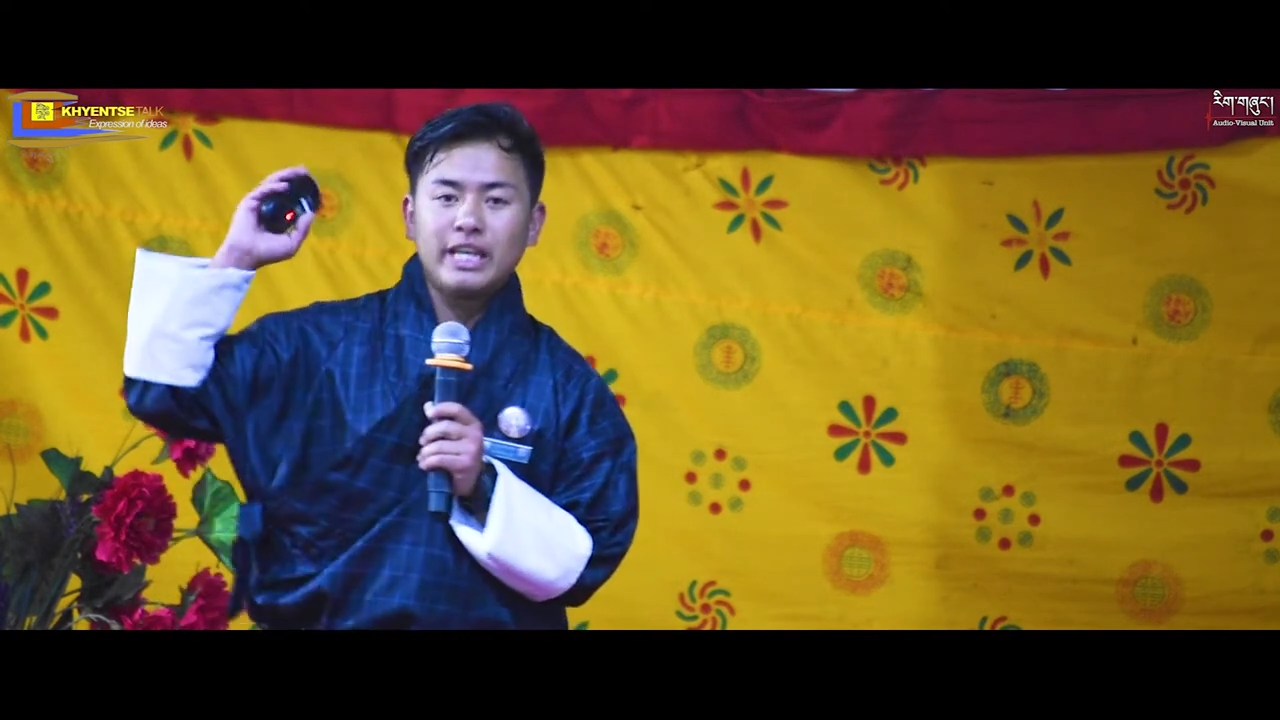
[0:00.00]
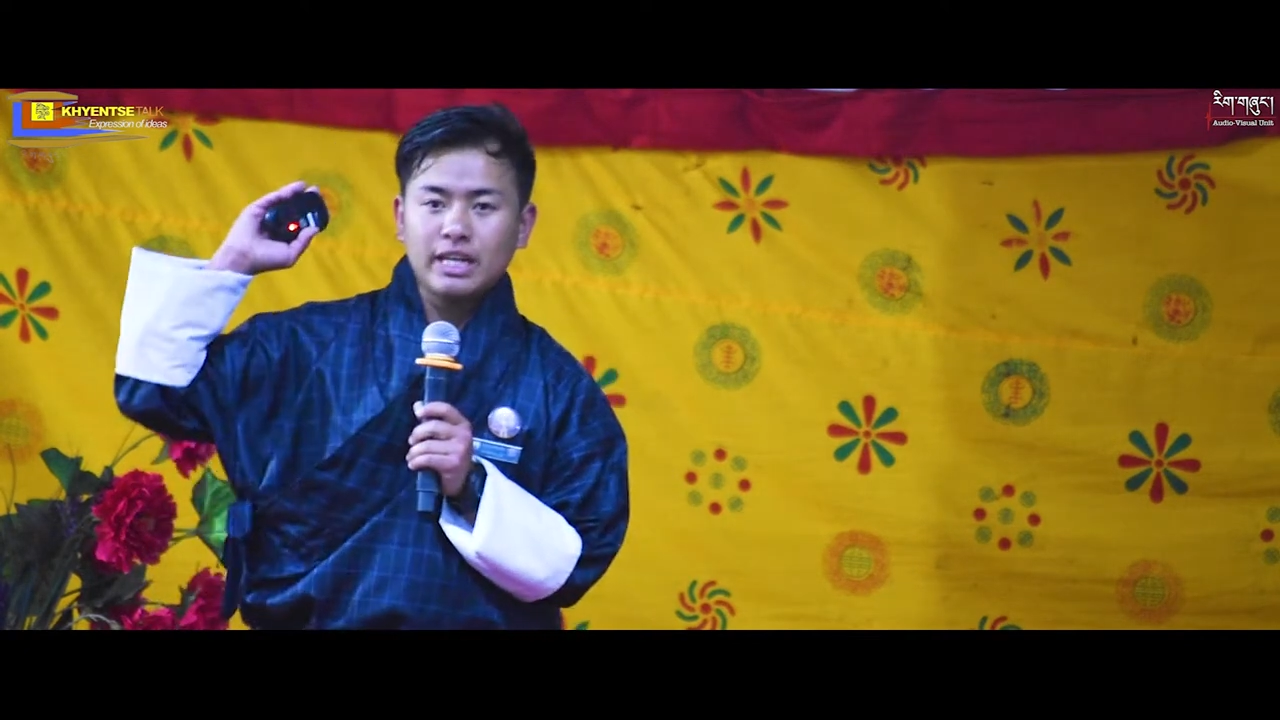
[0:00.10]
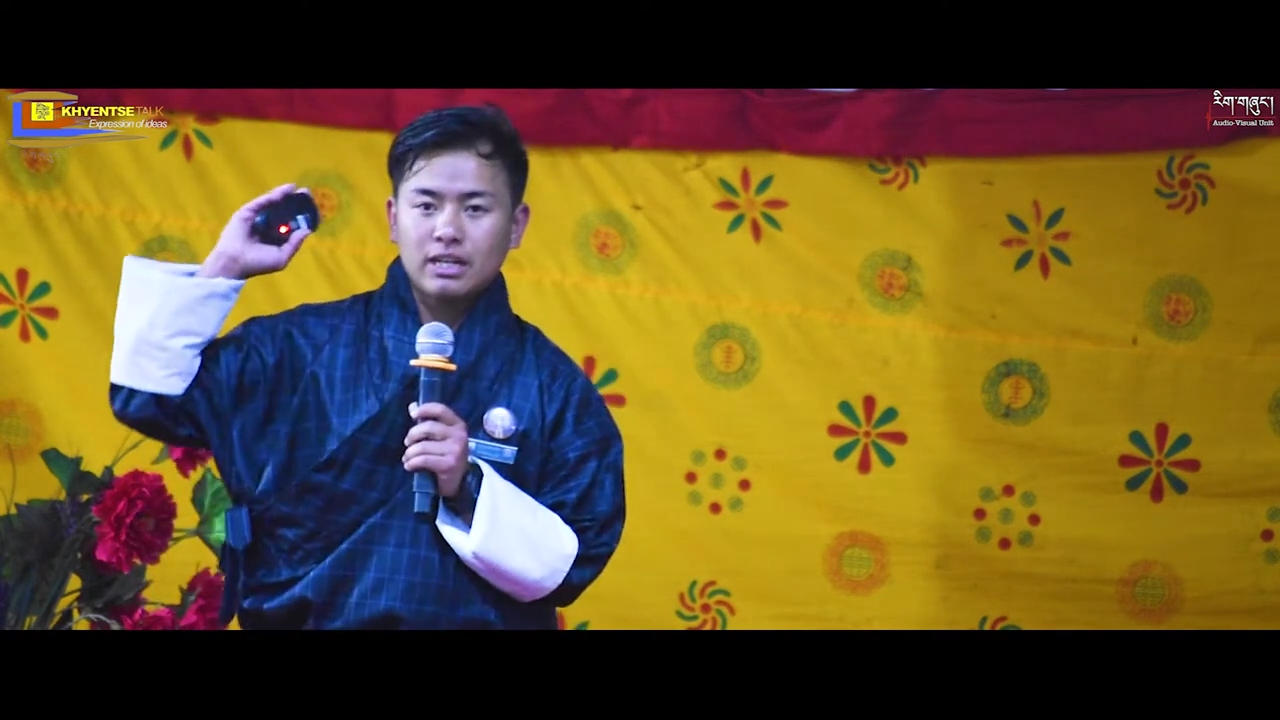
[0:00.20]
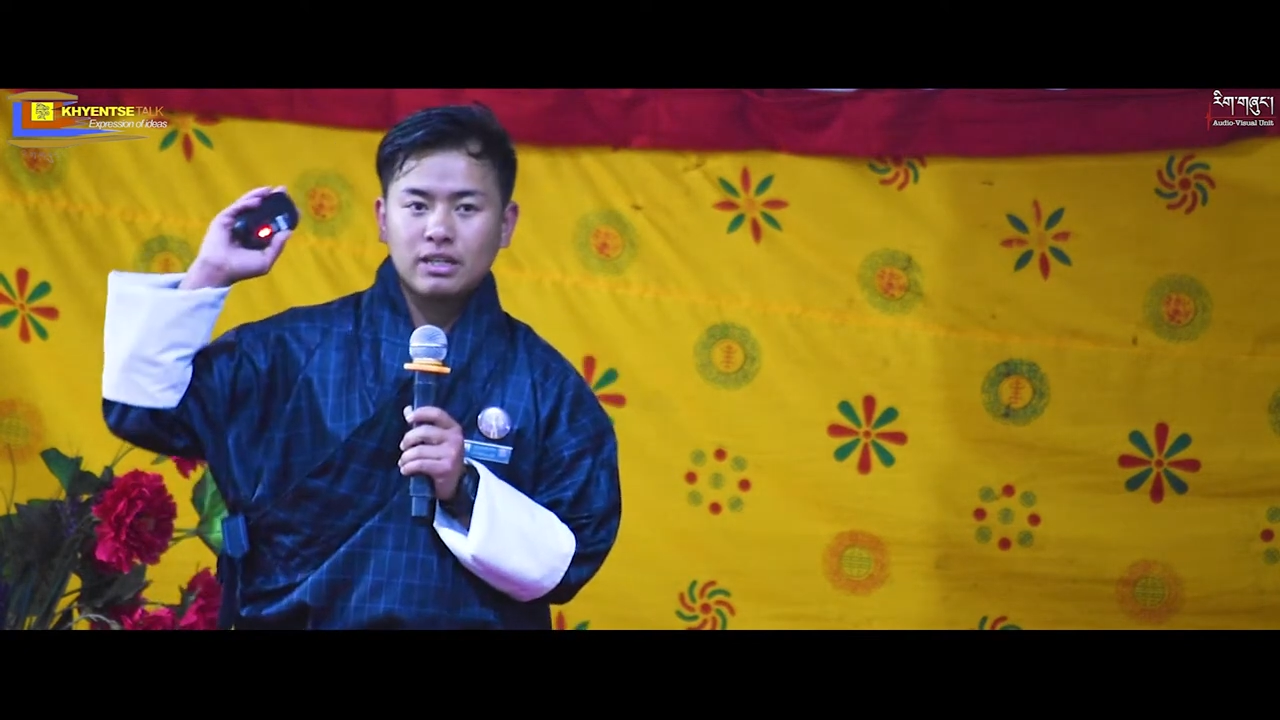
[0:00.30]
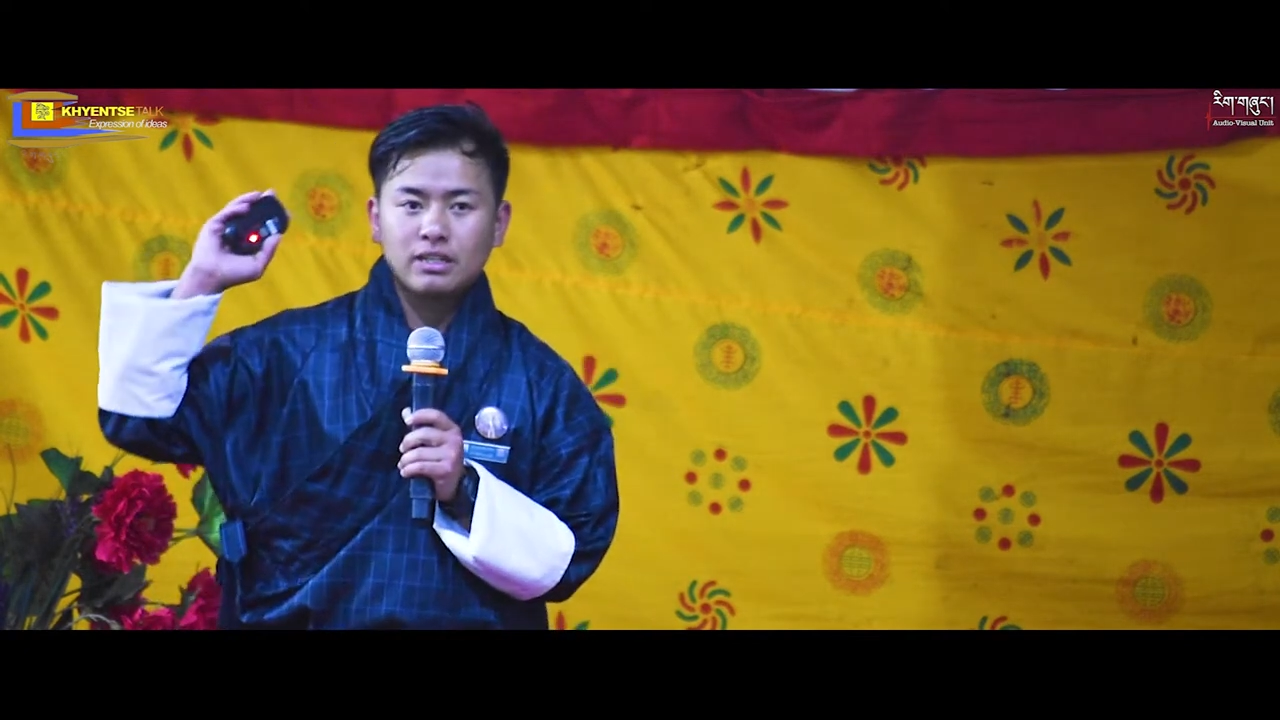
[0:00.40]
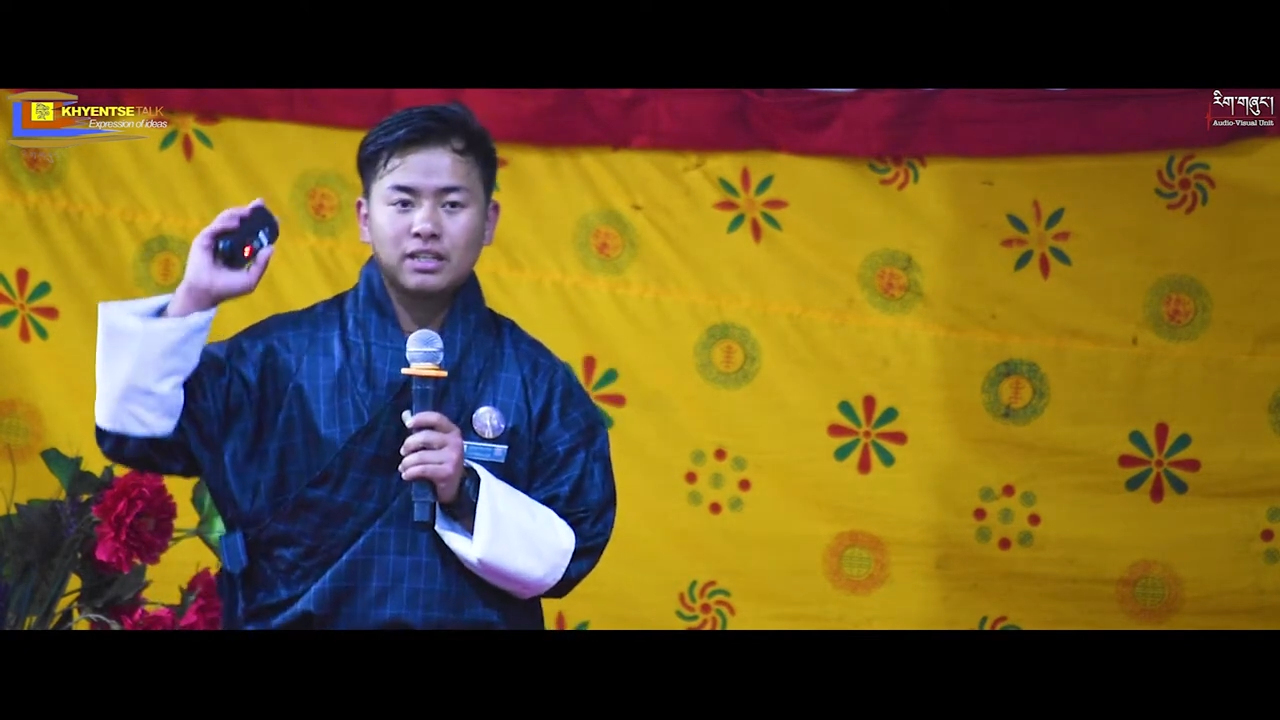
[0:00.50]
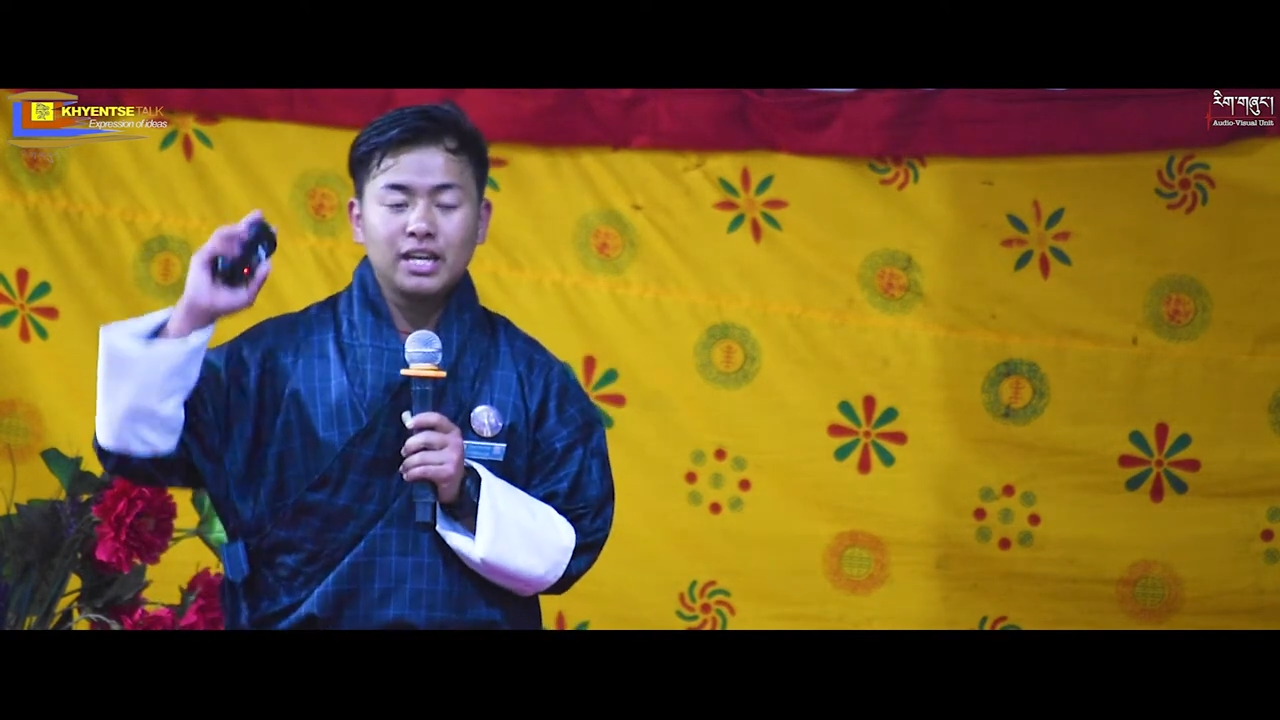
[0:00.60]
leaders